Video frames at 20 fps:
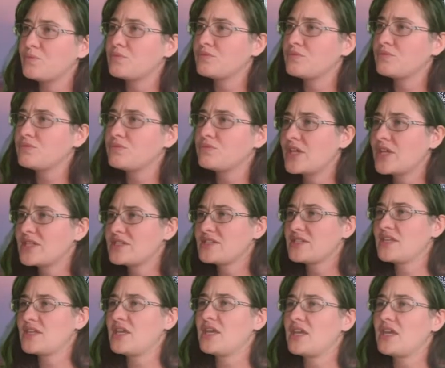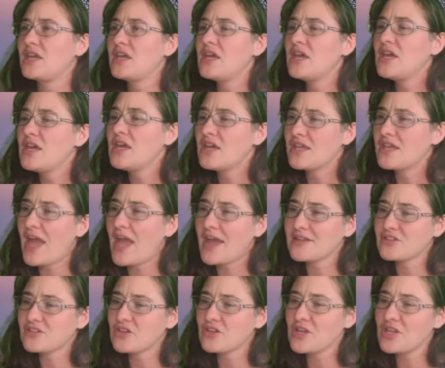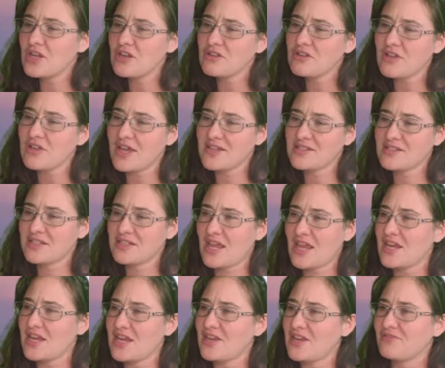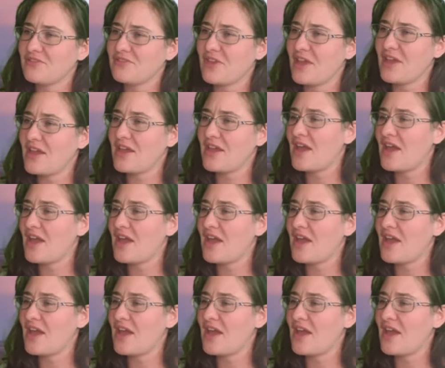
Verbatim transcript: let's see, yeah, during our last kind of uh,